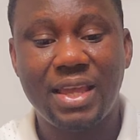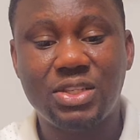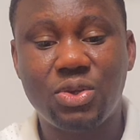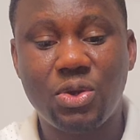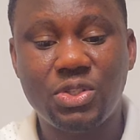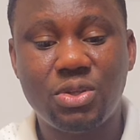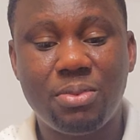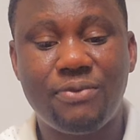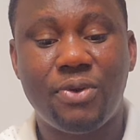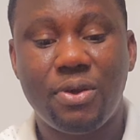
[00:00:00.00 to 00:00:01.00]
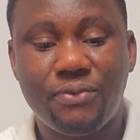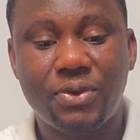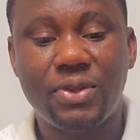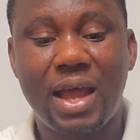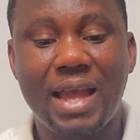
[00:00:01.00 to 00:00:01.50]
is going to be for your
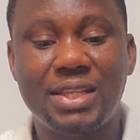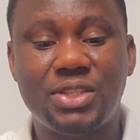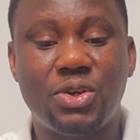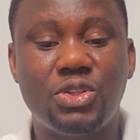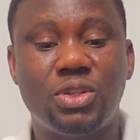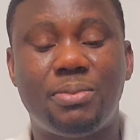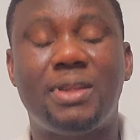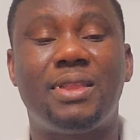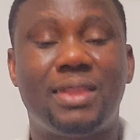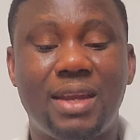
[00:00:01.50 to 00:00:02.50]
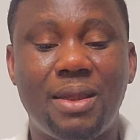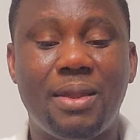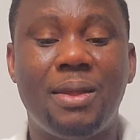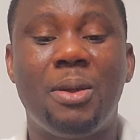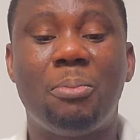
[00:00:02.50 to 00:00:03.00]
photo ID is going to be
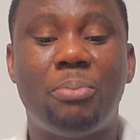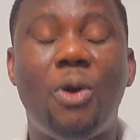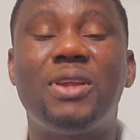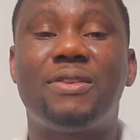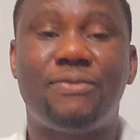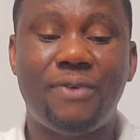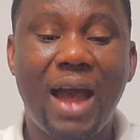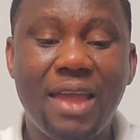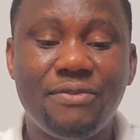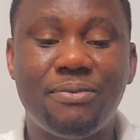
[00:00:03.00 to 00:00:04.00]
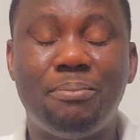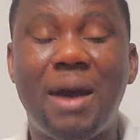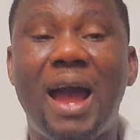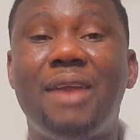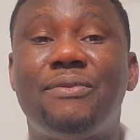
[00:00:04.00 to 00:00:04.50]
3.5
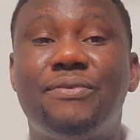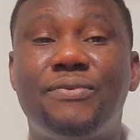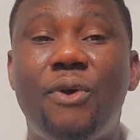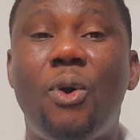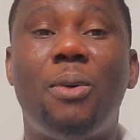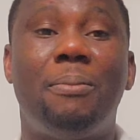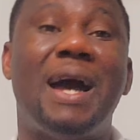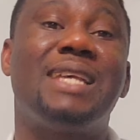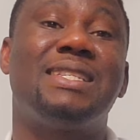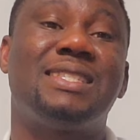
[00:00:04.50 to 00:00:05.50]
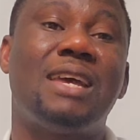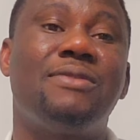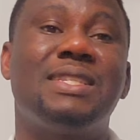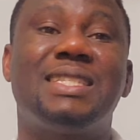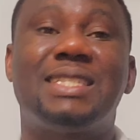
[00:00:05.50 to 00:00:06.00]
by 4 by
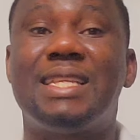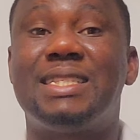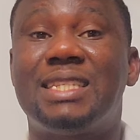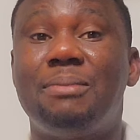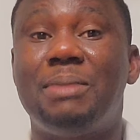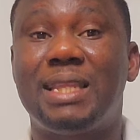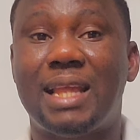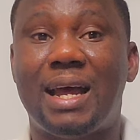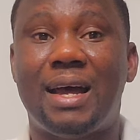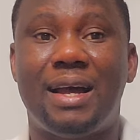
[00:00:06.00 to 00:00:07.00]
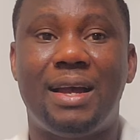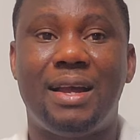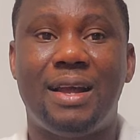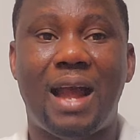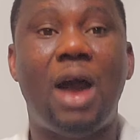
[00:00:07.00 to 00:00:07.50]
7 centimeter.
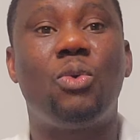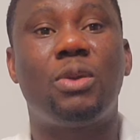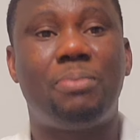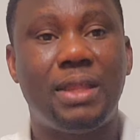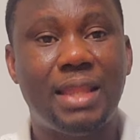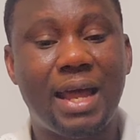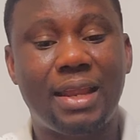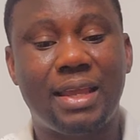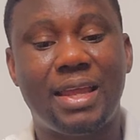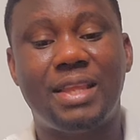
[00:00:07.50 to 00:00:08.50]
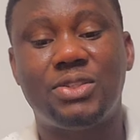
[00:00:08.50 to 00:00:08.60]
I will repeat that again.